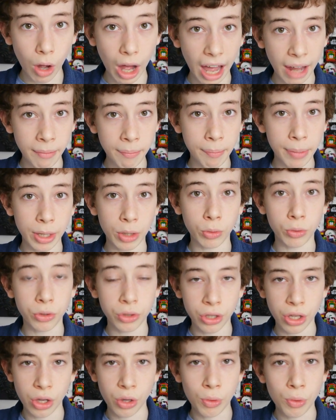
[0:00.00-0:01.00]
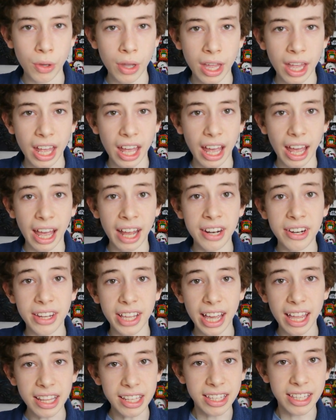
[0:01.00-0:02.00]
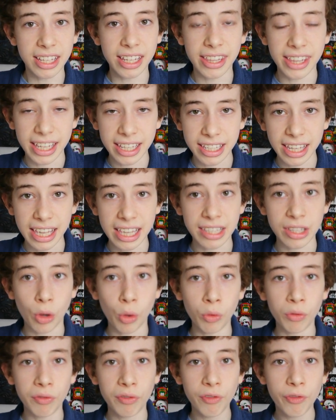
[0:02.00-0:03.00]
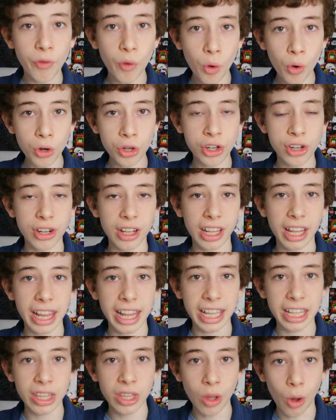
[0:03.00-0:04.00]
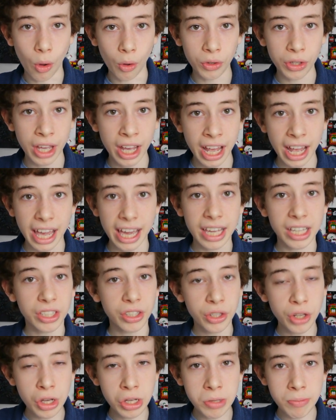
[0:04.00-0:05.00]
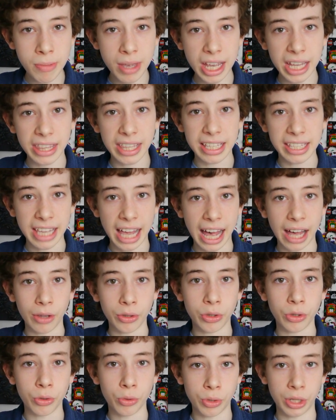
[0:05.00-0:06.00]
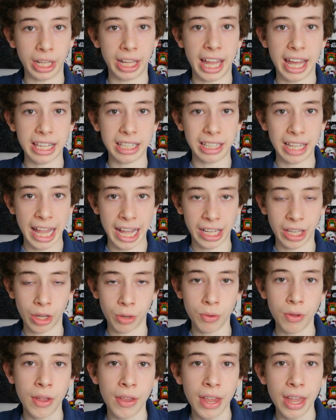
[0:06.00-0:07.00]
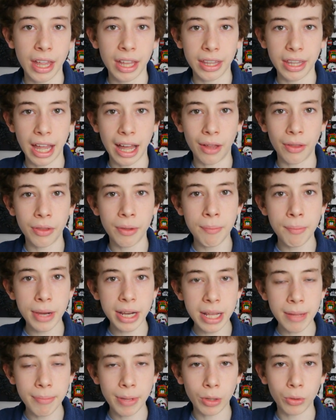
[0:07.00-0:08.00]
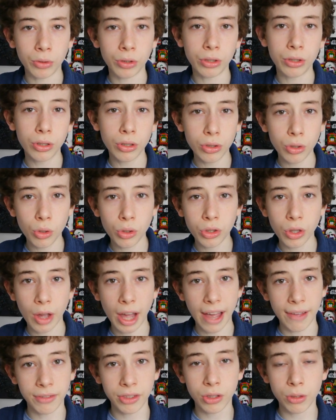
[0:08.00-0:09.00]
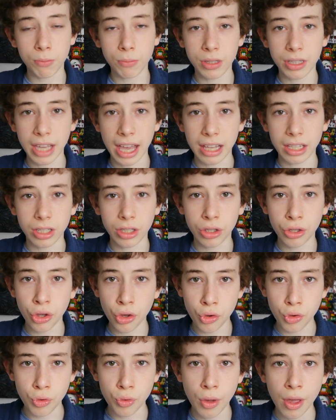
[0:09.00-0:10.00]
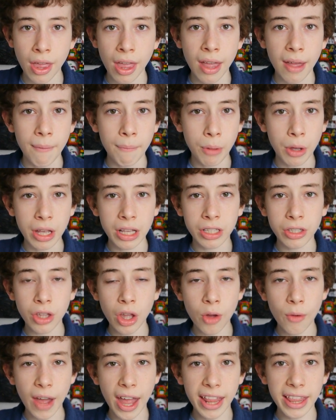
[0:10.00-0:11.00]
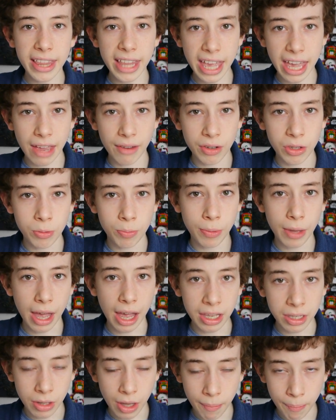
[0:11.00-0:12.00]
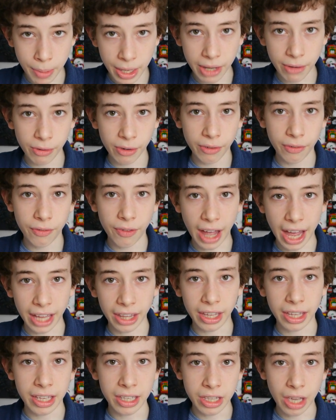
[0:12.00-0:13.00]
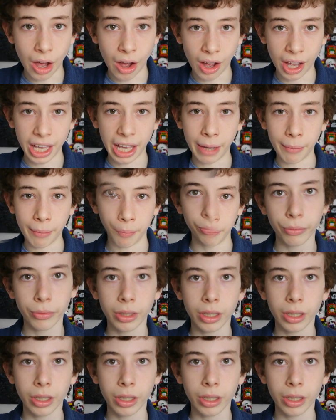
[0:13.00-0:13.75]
and build too? And the answer to this is unfortunately not. It's just me in this house who collect Lego. Now, the mini builder does also have some sets too, but is nowhere near as big of a fan as I am.